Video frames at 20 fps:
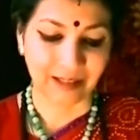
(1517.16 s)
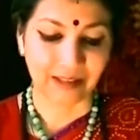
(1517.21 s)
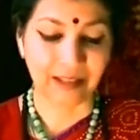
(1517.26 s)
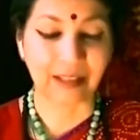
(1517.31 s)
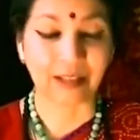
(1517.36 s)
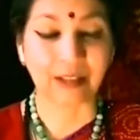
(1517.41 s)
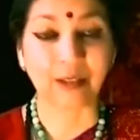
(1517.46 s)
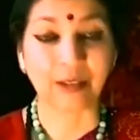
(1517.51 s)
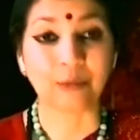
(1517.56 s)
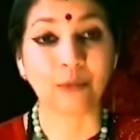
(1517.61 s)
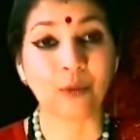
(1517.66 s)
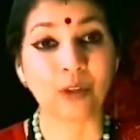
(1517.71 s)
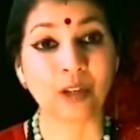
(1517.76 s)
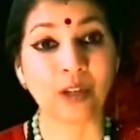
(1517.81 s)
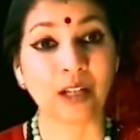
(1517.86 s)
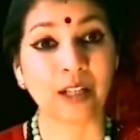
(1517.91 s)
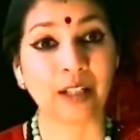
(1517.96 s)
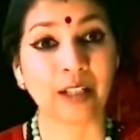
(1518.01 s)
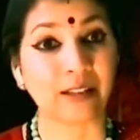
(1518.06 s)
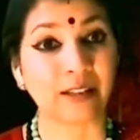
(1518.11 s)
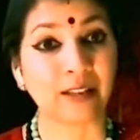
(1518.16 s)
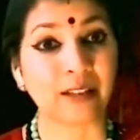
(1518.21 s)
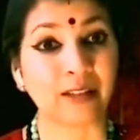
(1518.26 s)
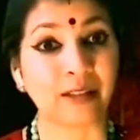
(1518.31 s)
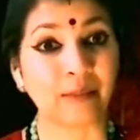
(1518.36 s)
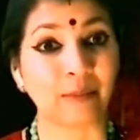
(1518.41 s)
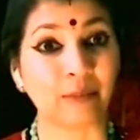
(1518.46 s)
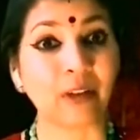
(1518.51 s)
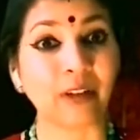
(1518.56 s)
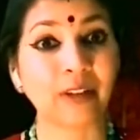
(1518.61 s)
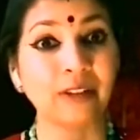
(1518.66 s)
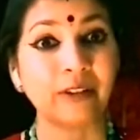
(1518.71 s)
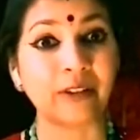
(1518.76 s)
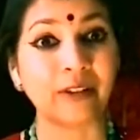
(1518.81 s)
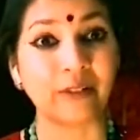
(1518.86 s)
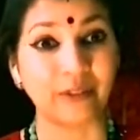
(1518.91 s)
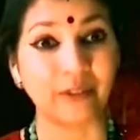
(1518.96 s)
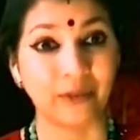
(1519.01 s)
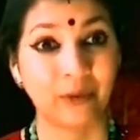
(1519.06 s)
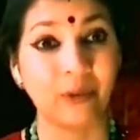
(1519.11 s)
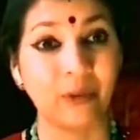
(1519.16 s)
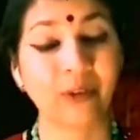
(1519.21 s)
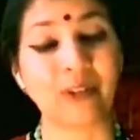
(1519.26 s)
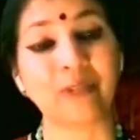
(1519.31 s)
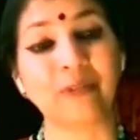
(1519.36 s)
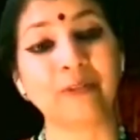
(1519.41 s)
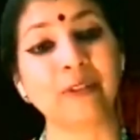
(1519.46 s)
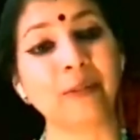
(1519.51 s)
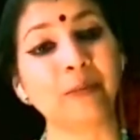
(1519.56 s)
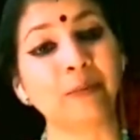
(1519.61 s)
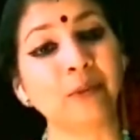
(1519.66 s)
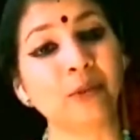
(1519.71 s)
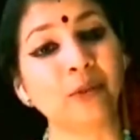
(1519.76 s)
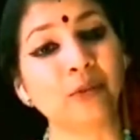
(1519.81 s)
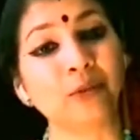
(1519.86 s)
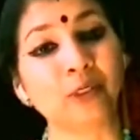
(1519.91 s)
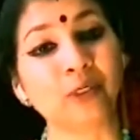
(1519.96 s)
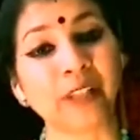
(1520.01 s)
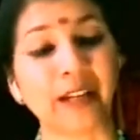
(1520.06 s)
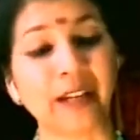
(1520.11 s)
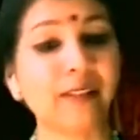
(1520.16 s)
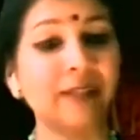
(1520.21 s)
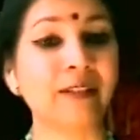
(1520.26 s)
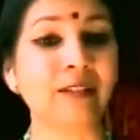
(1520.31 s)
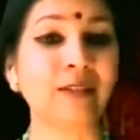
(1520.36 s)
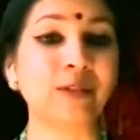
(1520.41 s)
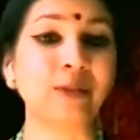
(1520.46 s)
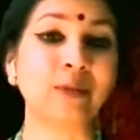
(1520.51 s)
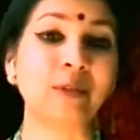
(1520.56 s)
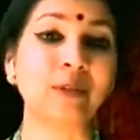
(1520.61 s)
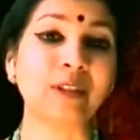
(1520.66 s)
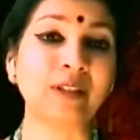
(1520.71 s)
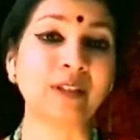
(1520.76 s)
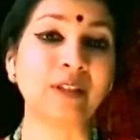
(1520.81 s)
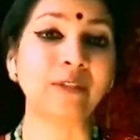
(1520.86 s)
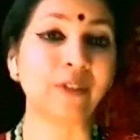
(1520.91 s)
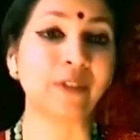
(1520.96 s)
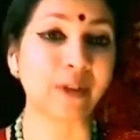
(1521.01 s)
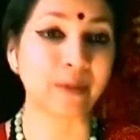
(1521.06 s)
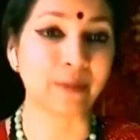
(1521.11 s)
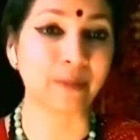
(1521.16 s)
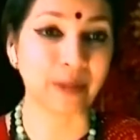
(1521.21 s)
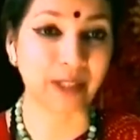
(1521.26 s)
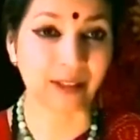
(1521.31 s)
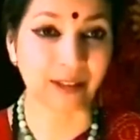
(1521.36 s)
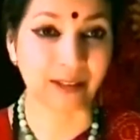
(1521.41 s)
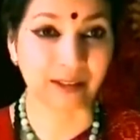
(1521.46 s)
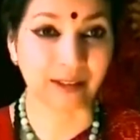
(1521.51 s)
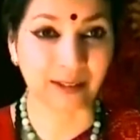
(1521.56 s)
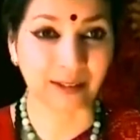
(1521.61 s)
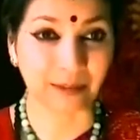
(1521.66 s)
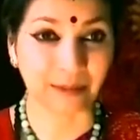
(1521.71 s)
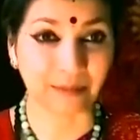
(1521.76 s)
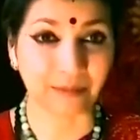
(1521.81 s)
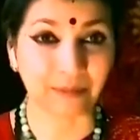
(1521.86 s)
And Dashamukha and his brothers, all of them together do a severe penance.